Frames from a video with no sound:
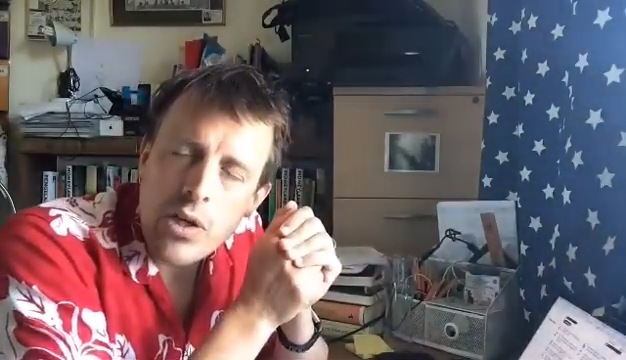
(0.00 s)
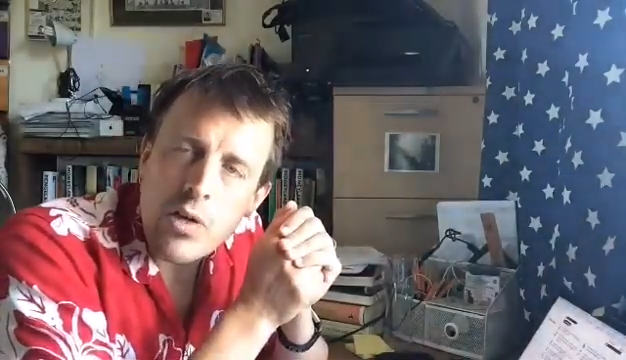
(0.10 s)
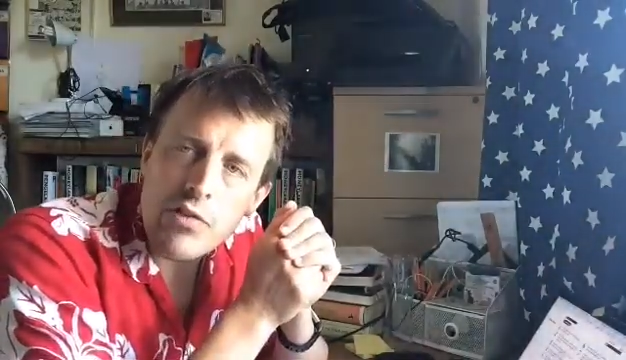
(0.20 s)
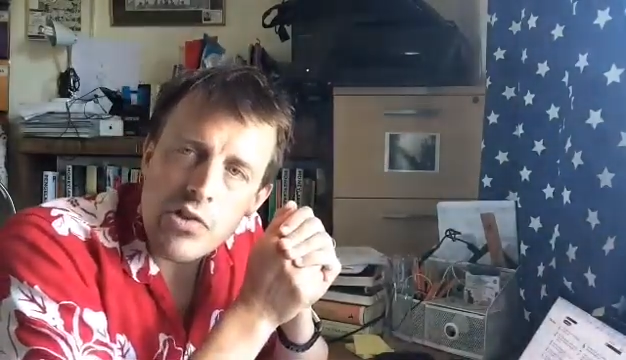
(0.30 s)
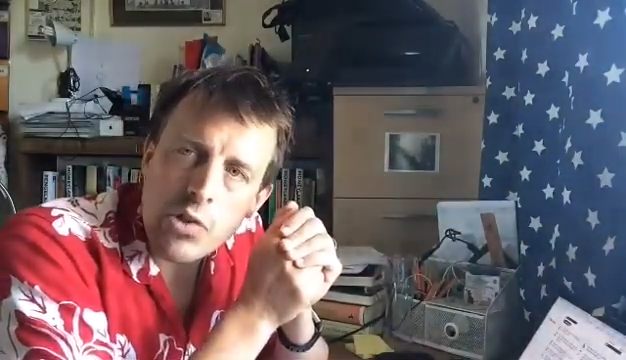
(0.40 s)

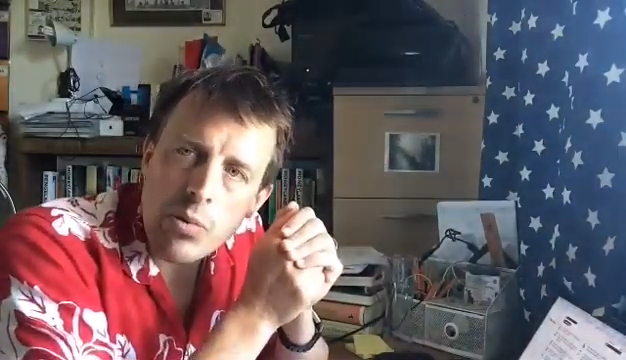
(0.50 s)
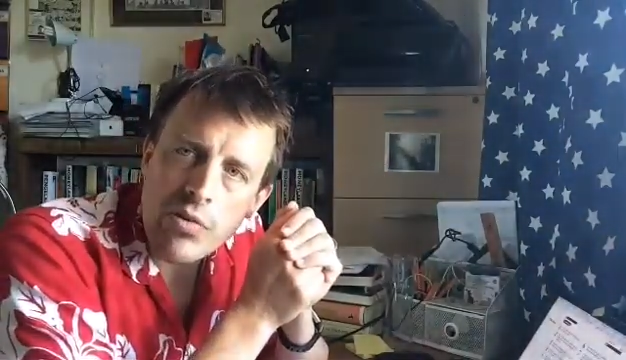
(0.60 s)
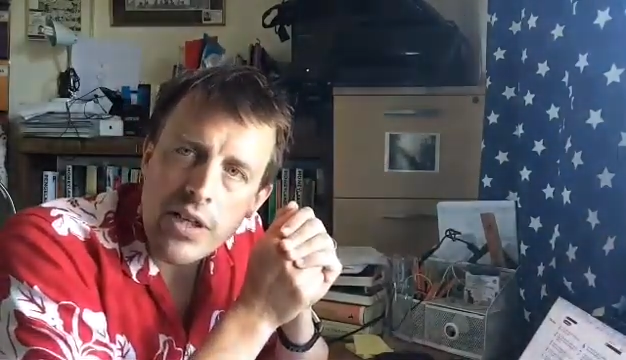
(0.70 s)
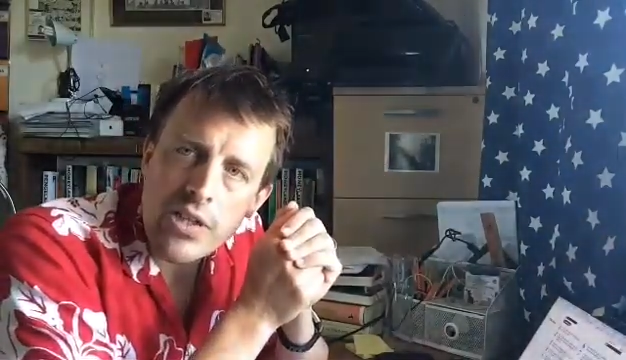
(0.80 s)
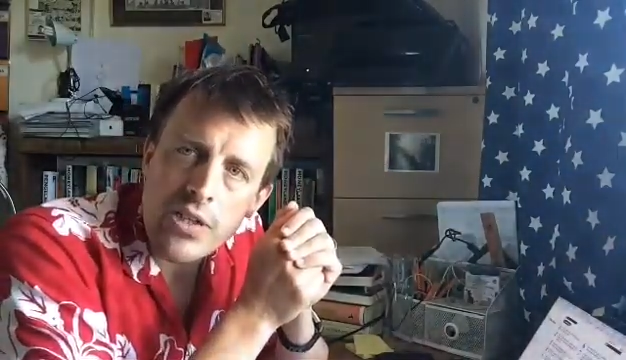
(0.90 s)
of the super
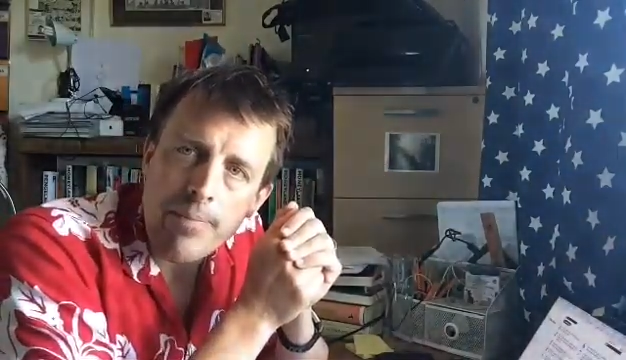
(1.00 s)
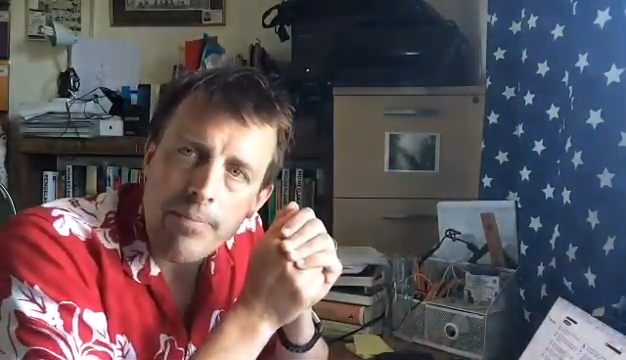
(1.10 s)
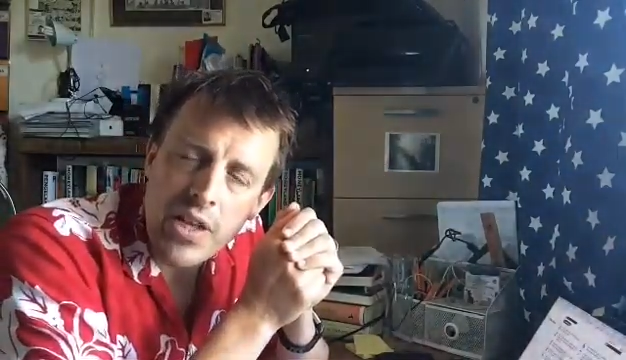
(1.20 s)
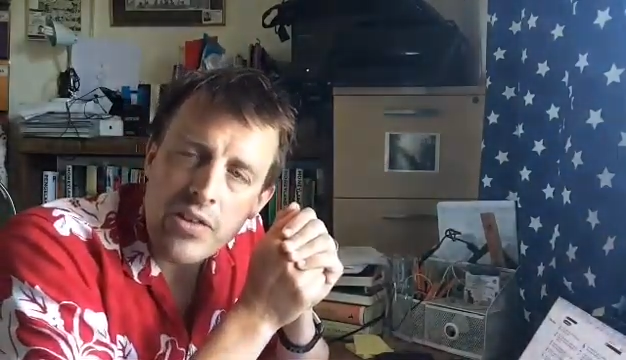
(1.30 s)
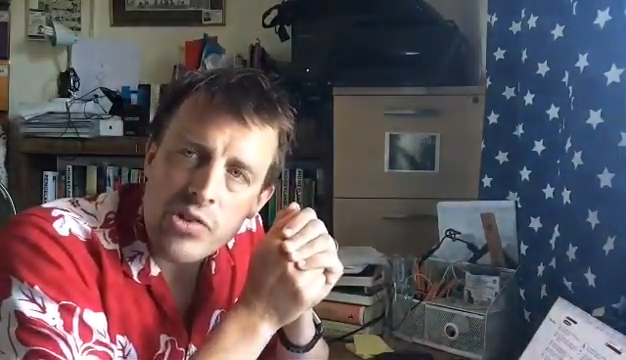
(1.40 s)
rich
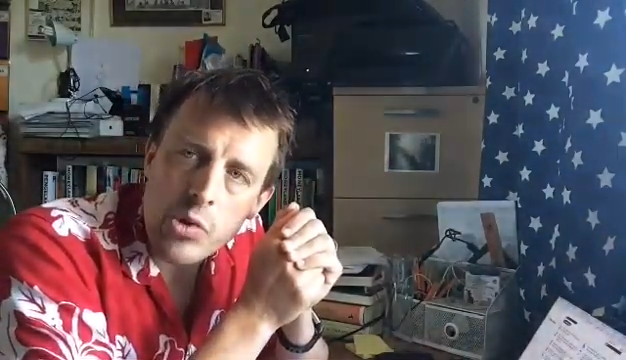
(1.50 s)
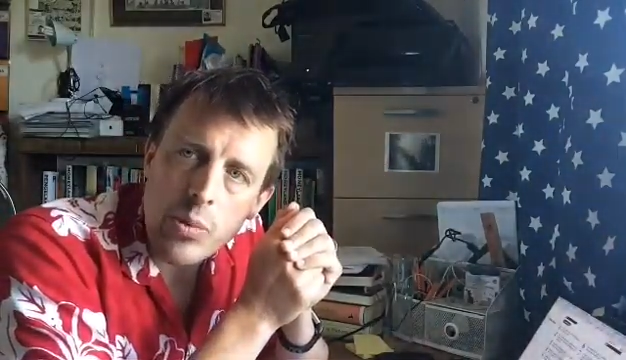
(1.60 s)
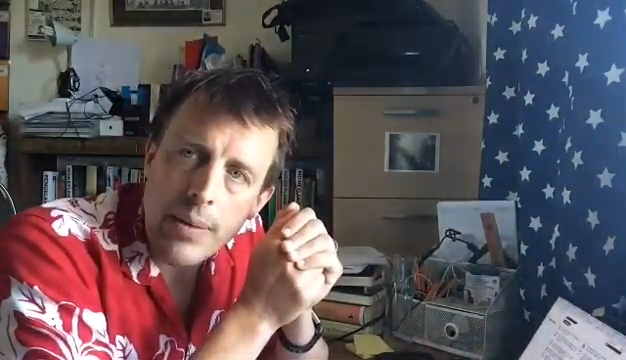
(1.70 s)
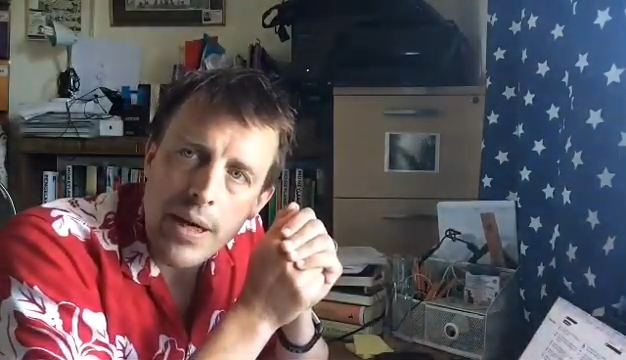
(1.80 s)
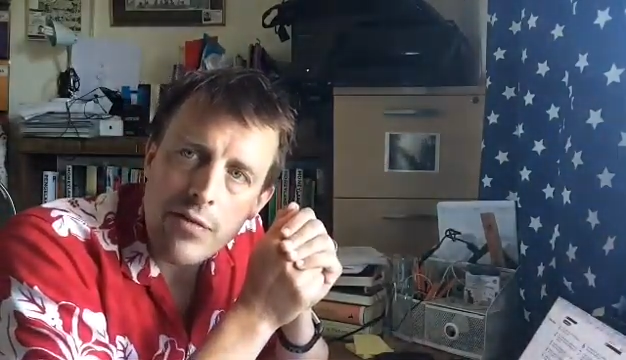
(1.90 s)
and the
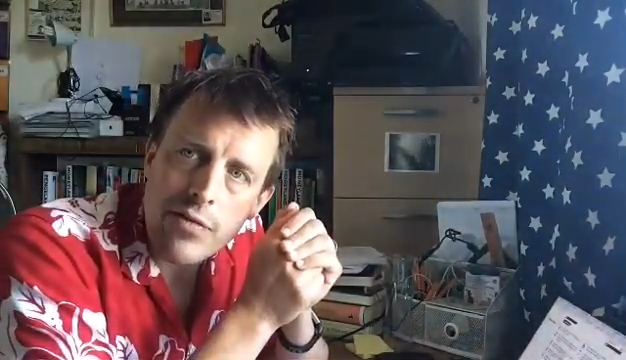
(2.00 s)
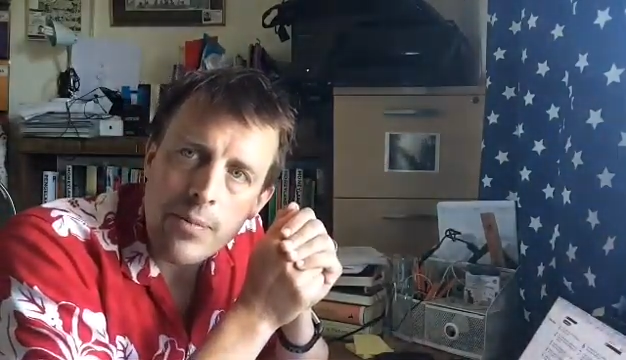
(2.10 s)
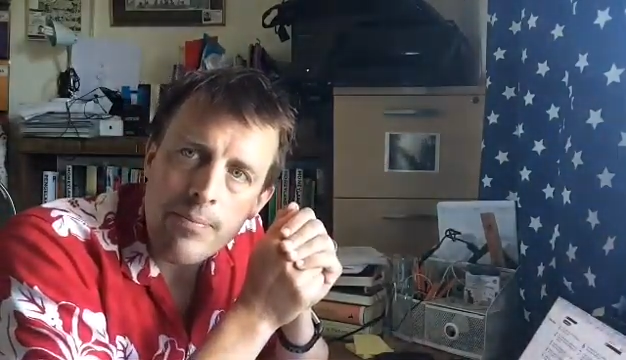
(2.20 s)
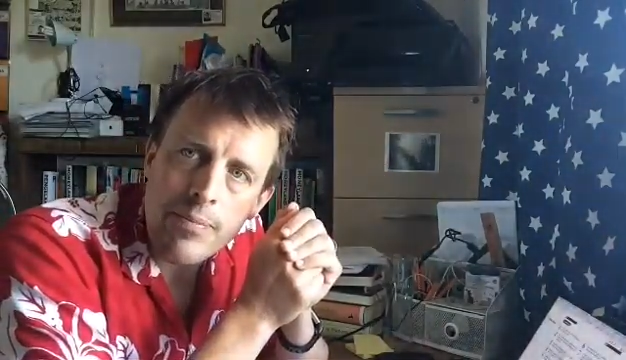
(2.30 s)
super powerful.